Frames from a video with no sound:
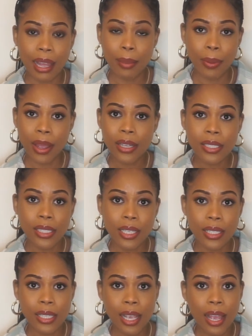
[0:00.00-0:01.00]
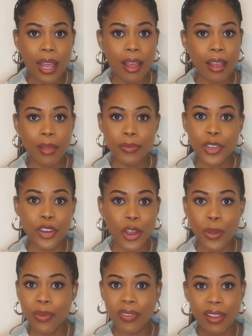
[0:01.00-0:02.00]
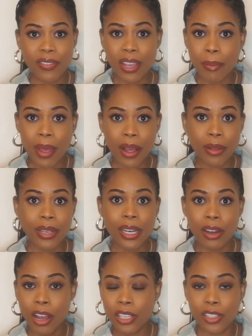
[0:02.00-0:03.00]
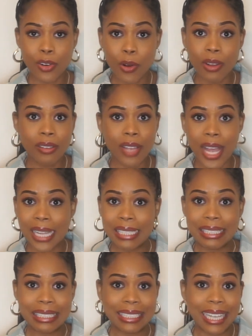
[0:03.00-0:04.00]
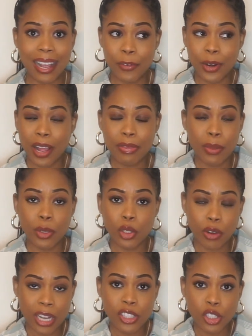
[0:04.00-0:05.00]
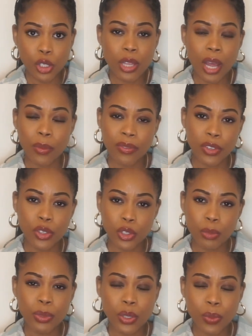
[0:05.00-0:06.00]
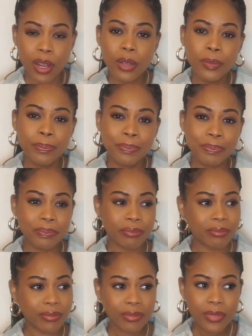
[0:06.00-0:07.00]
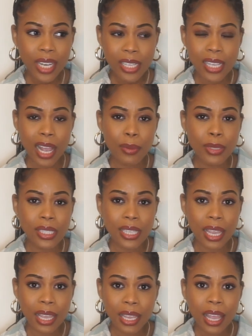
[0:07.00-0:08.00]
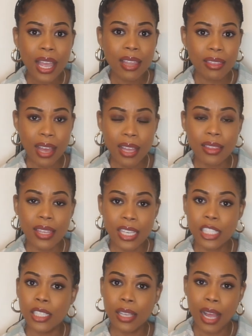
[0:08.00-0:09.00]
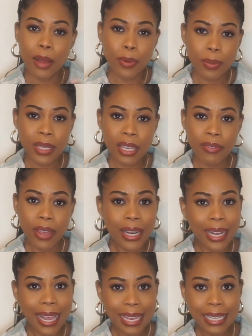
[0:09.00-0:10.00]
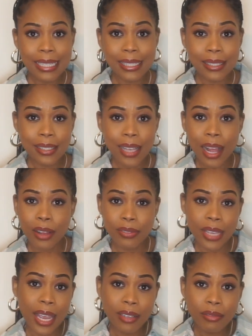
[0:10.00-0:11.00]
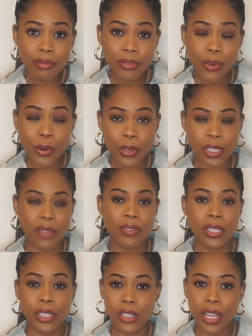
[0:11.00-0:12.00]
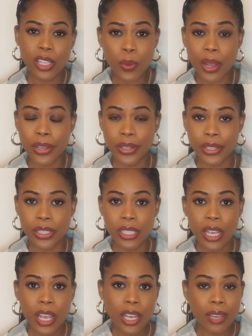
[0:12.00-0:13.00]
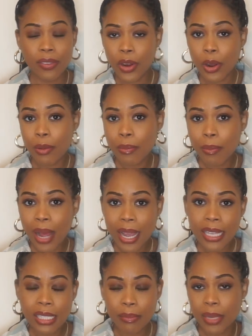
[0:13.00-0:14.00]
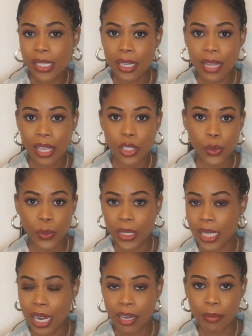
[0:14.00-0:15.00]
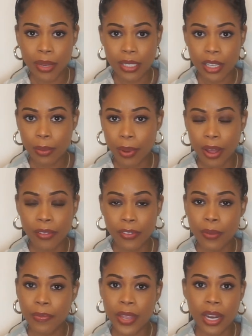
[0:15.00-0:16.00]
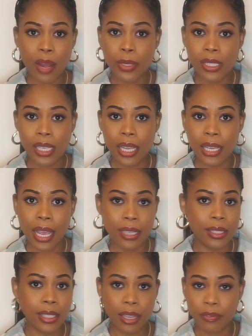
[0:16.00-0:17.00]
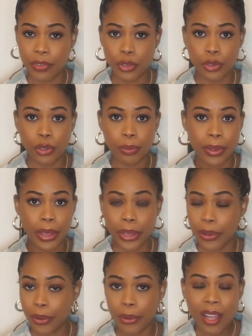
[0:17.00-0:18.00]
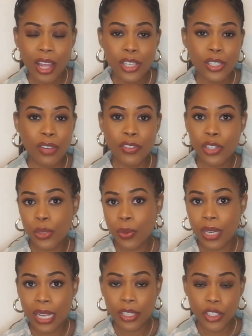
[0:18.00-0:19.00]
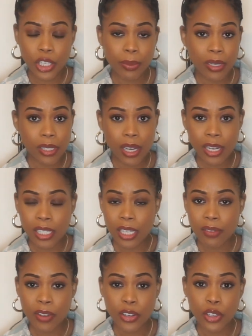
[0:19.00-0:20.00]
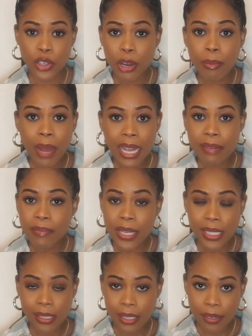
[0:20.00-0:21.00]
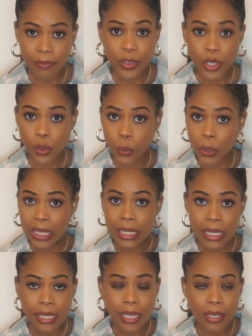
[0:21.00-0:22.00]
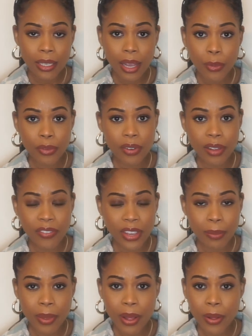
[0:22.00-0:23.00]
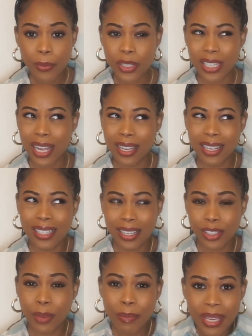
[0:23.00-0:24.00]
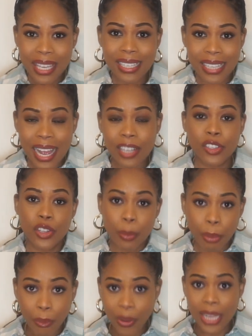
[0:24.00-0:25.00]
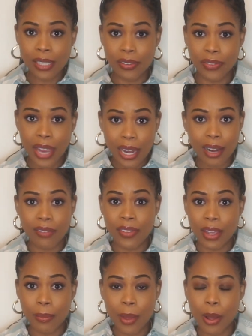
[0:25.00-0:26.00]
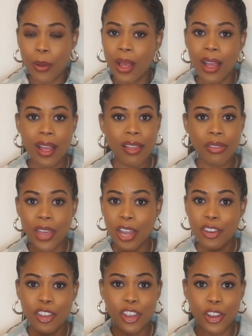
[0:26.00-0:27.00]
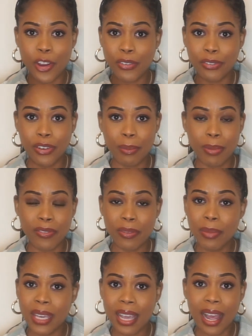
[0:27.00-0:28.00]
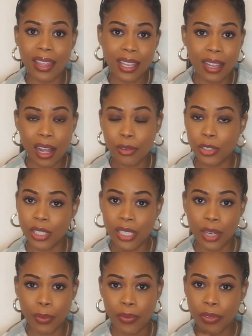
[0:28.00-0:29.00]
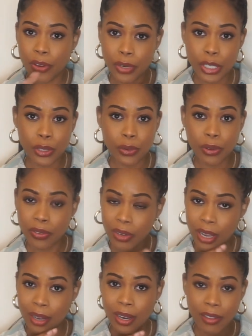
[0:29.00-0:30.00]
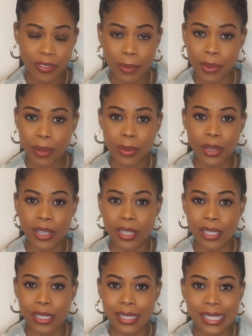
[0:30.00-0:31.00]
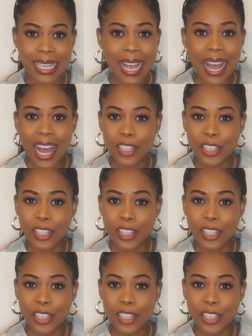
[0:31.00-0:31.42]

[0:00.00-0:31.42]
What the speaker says: purchased. You know, with La Vie Belle, it lasts long, and I feel like they were trying to do that with the dupe as well. So I would say that this, I'll probably give it an 8 out of 10 for longevity. So that's quite good. If you don't mind missing that sweet element in the perfume, then I would say yes, give the dupe a go. So if you just want like a cheap alternative and you don't mind missing the sweetness that you get with La Vie Belle, which is, to me, is actually the point of getting La Vie Belle, then you can go for it. But for me, I think I'll just stick with the original La Vie Belle because I